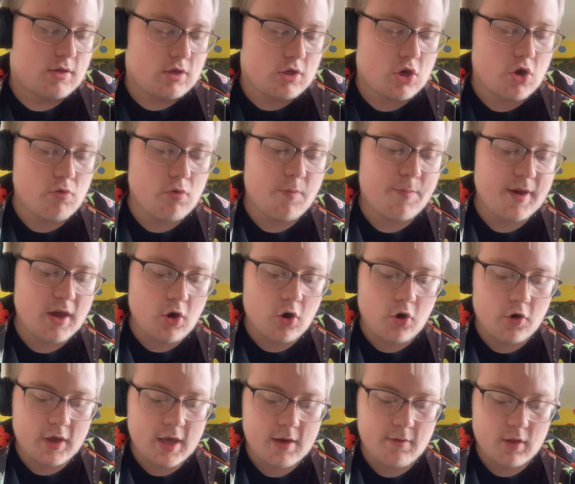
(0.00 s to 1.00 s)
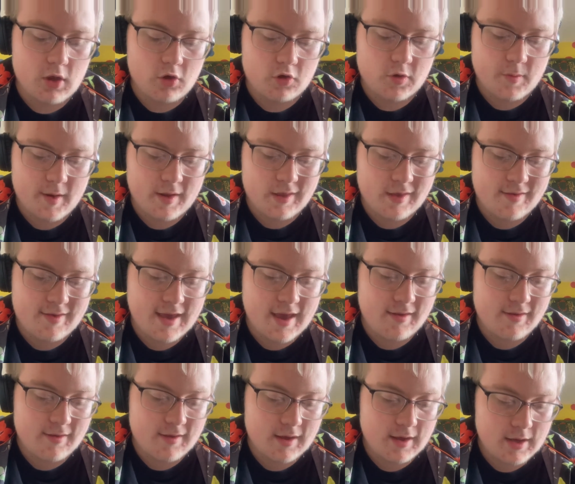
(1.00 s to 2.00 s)
he will also be on this
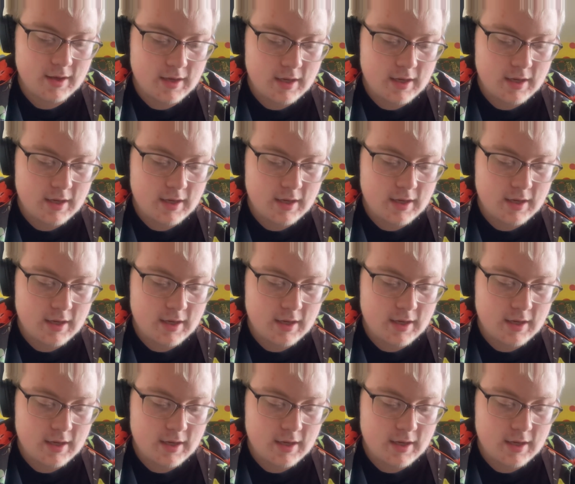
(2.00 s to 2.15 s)
list.